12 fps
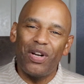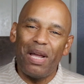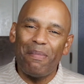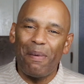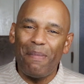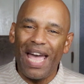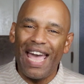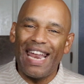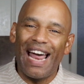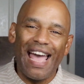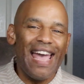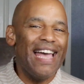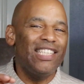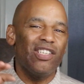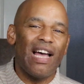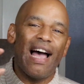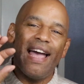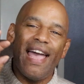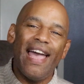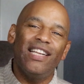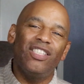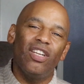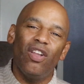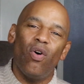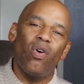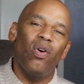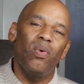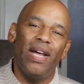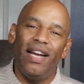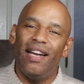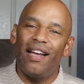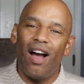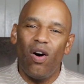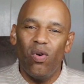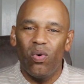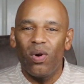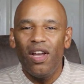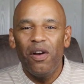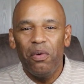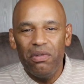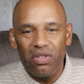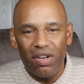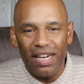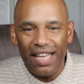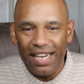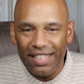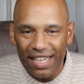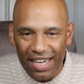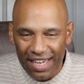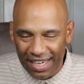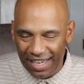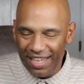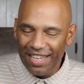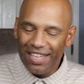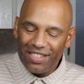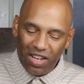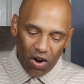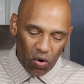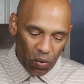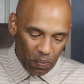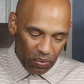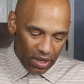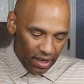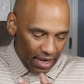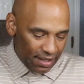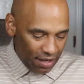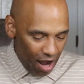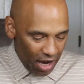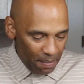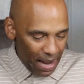stream, my man. I had your logo ready to go. We was going to get it done. So let's talk